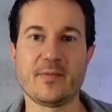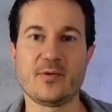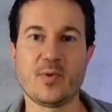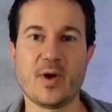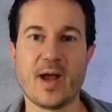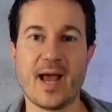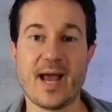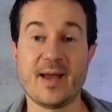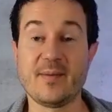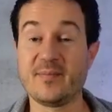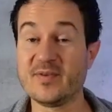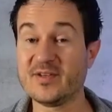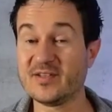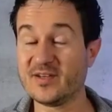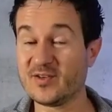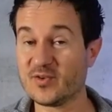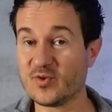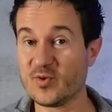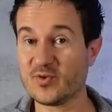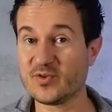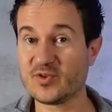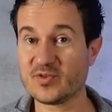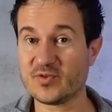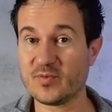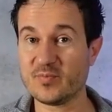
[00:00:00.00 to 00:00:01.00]
to happen in
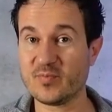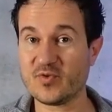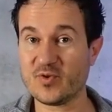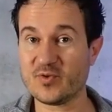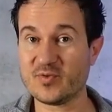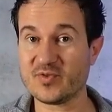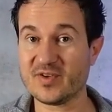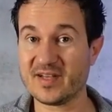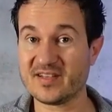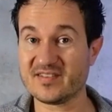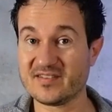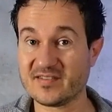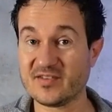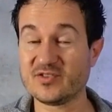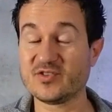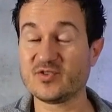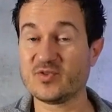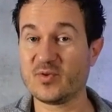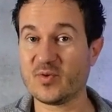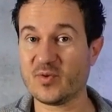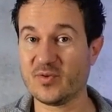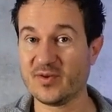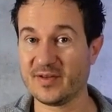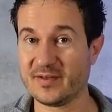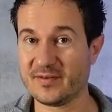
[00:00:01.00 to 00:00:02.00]
order to progress the
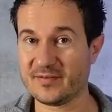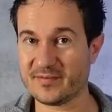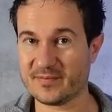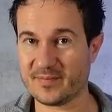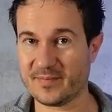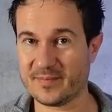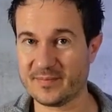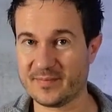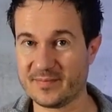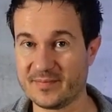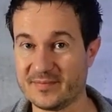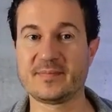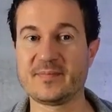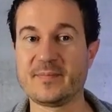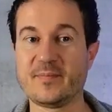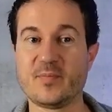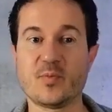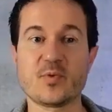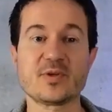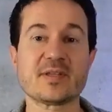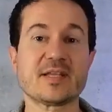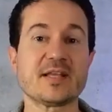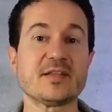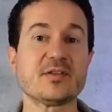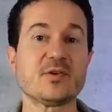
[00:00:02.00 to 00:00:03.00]
story.
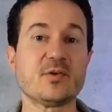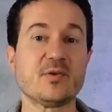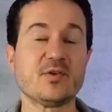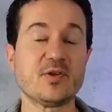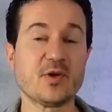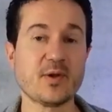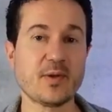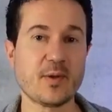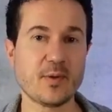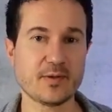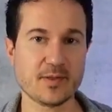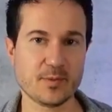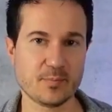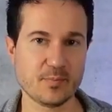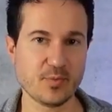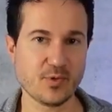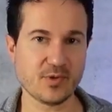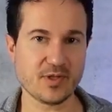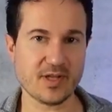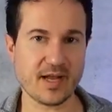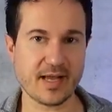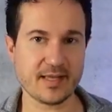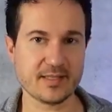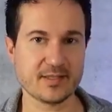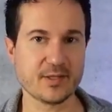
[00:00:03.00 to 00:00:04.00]
We need to turn on the
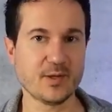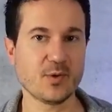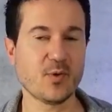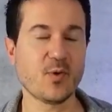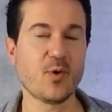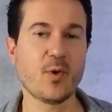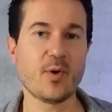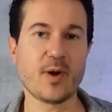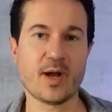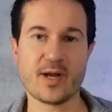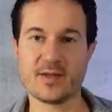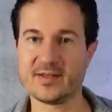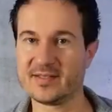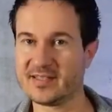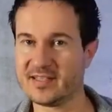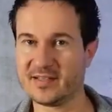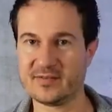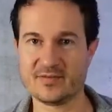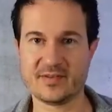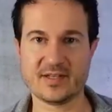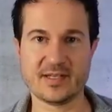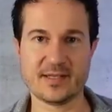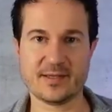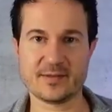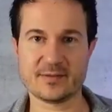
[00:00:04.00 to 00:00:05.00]
projector or our
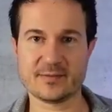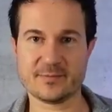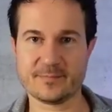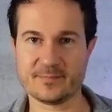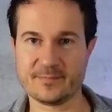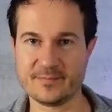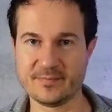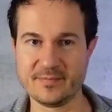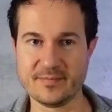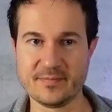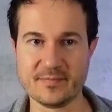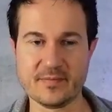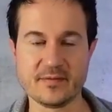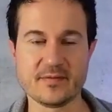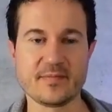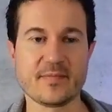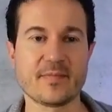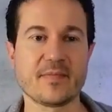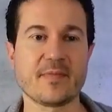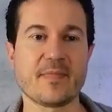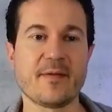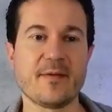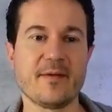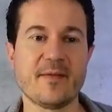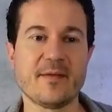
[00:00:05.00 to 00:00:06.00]
TV.
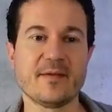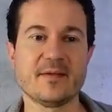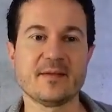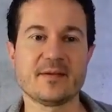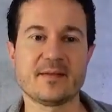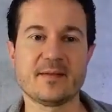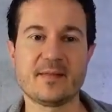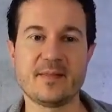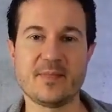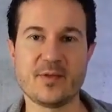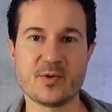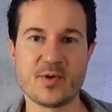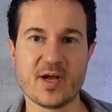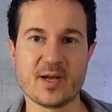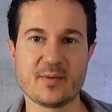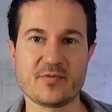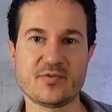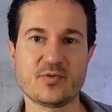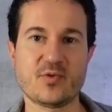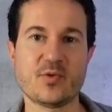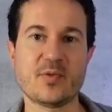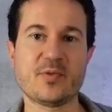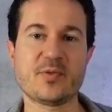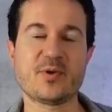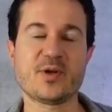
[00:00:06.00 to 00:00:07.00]
You have
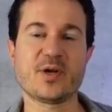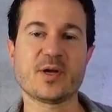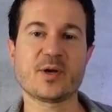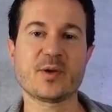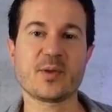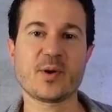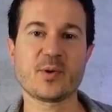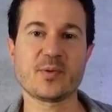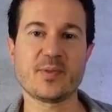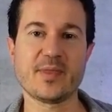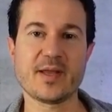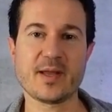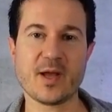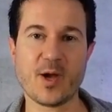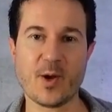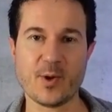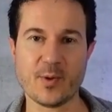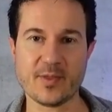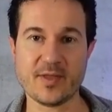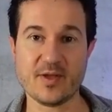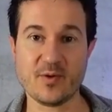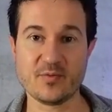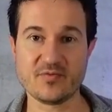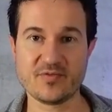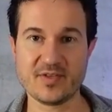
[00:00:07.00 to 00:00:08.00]
to turn on the
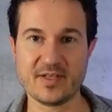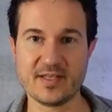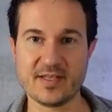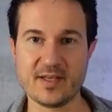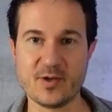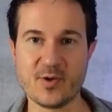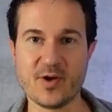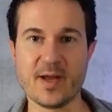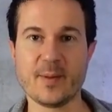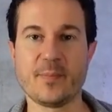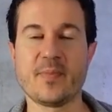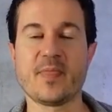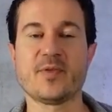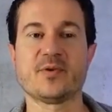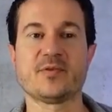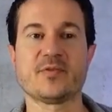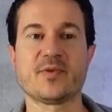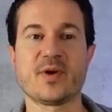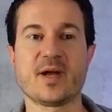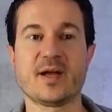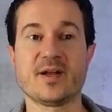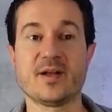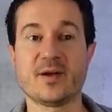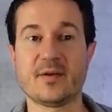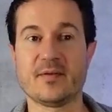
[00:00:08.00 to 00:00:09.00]
audio-video
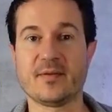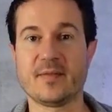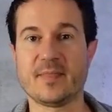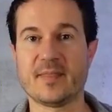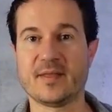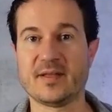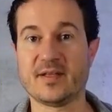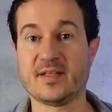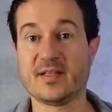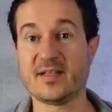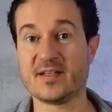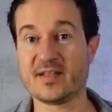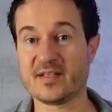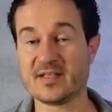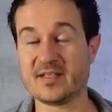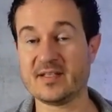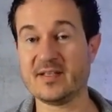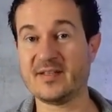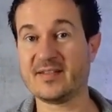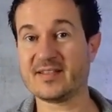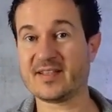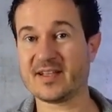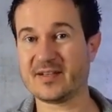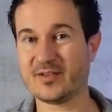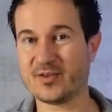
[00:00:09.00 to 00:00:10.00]
amplifier.
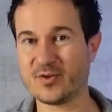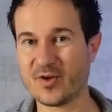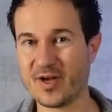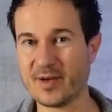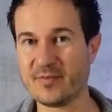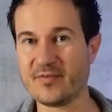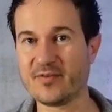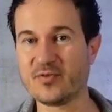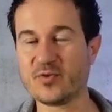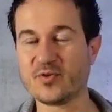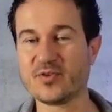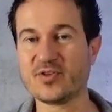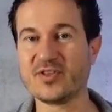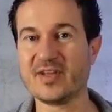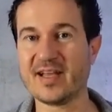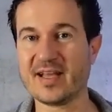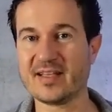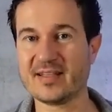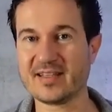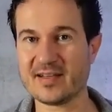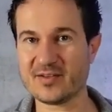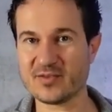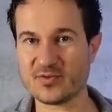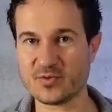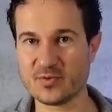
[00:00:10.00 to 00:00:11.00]
Then you have to
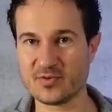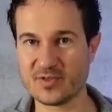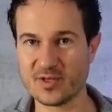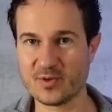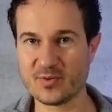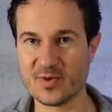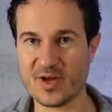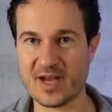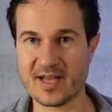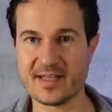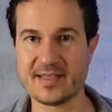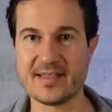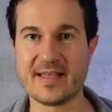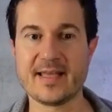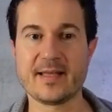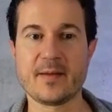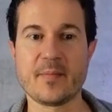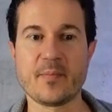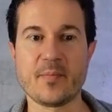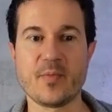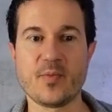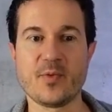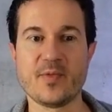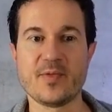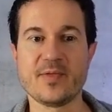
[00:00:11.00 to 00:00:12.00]
set it to the right
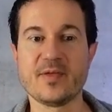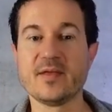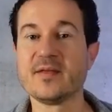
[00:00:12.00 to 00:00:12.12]
input.